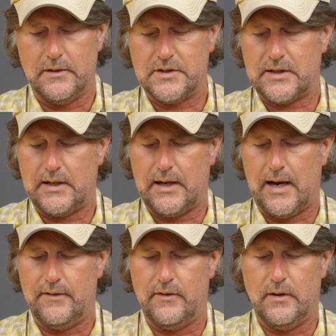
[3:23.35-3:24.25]
It's
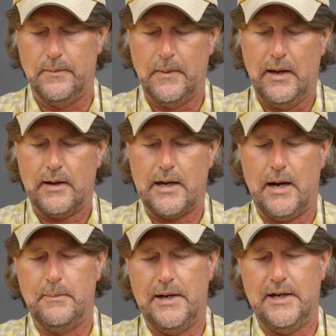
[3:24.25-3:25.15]
kind of a
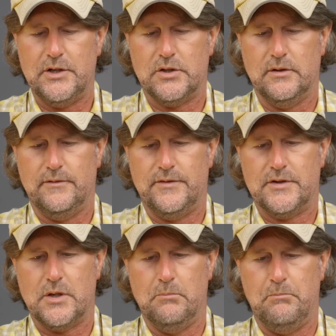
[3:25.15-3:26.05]
combination of
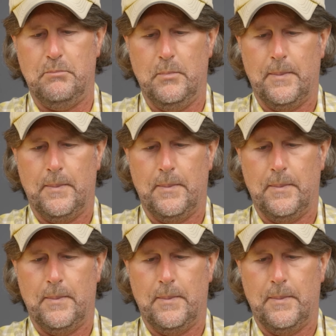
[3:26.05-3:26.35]
some